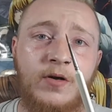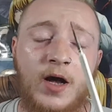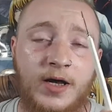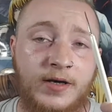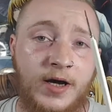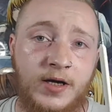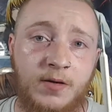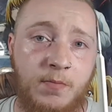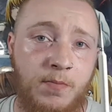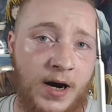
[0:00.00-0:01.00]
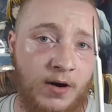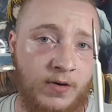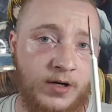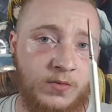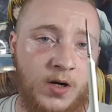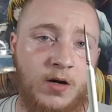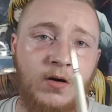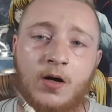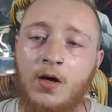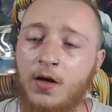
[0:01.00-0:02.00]
And it takes some battering as well.
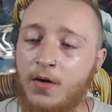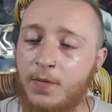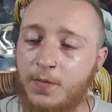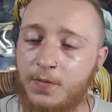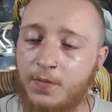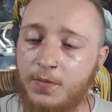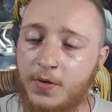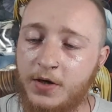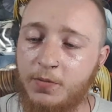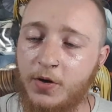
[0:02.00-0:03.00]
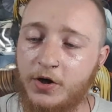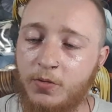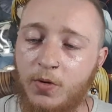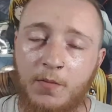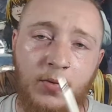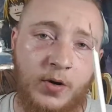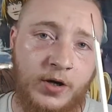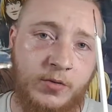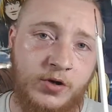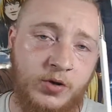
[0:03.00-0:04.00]
This brush, at one
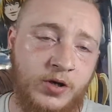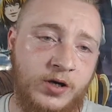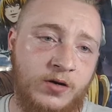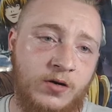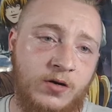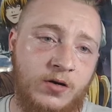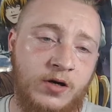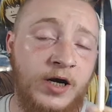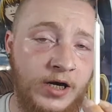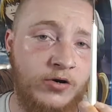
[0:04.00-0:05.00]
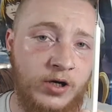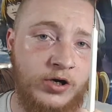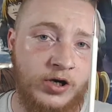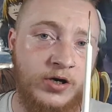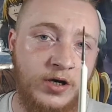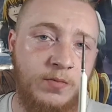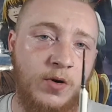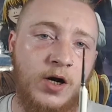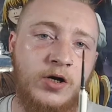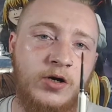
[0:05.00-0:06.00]
point, I was using literally just this
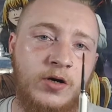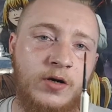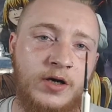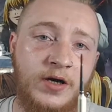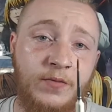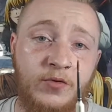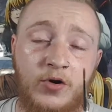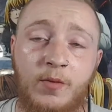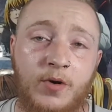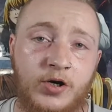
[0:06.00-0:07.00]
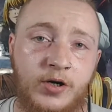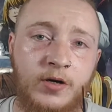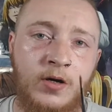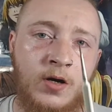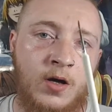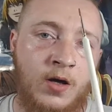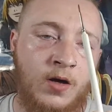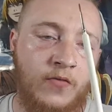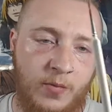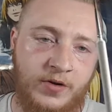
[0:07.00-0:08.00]
brush, except from dry brushing,
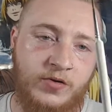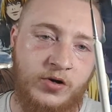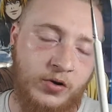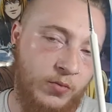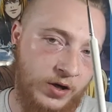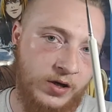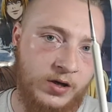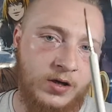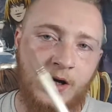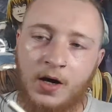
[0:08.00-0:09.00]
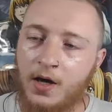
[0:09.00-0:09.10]
for about 2 weeks.